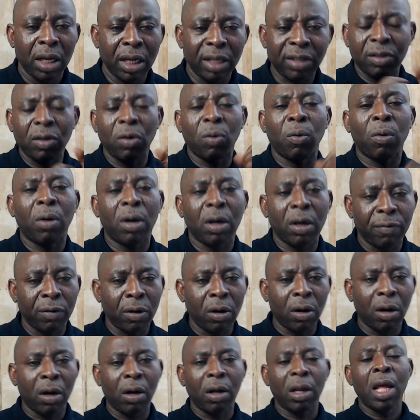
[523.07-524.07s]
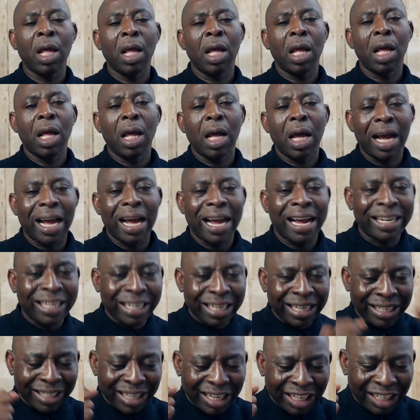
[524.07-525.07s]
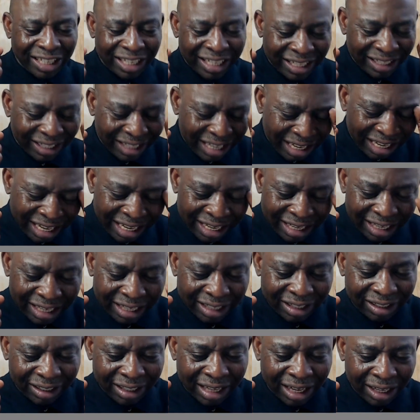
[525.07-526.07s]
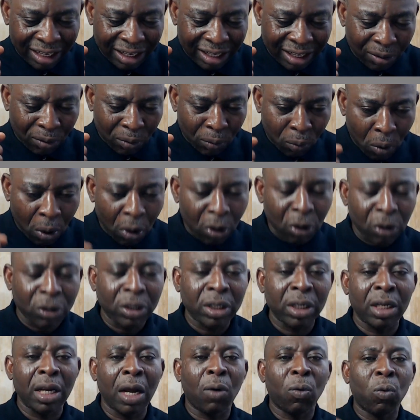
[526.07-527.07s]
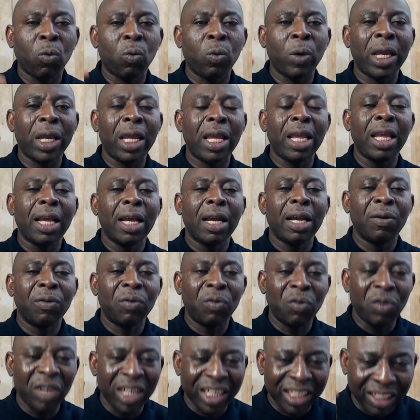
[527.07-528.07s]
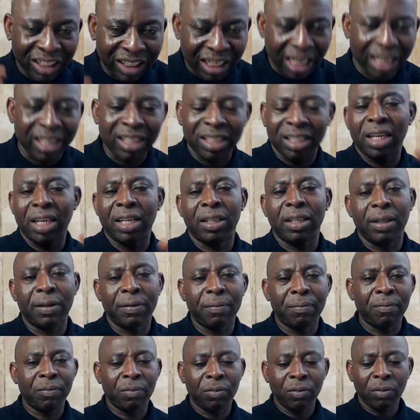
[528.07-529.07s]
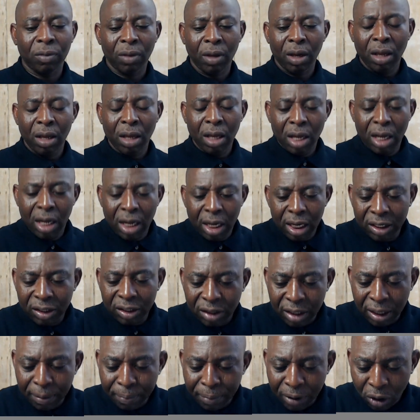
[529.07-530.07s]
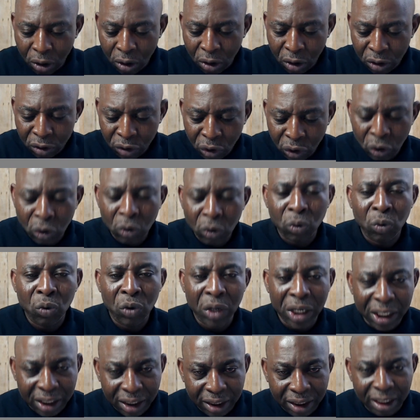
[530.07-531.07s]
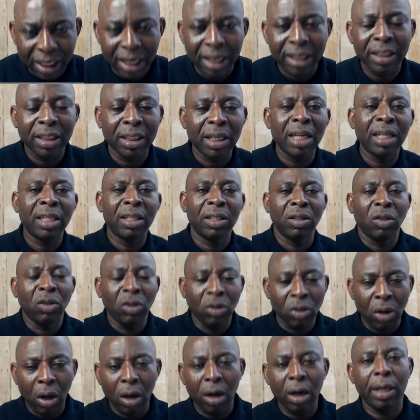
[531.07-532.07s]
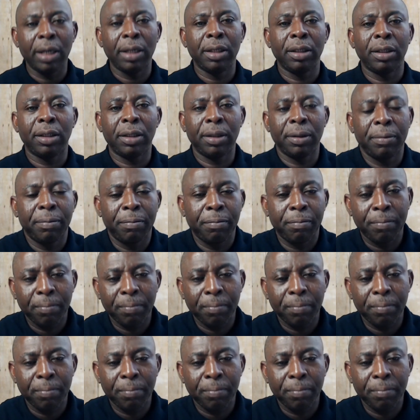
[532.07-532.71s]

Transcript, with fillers: is the word of god and is the, the word that we rejected it said because you rejected knowledge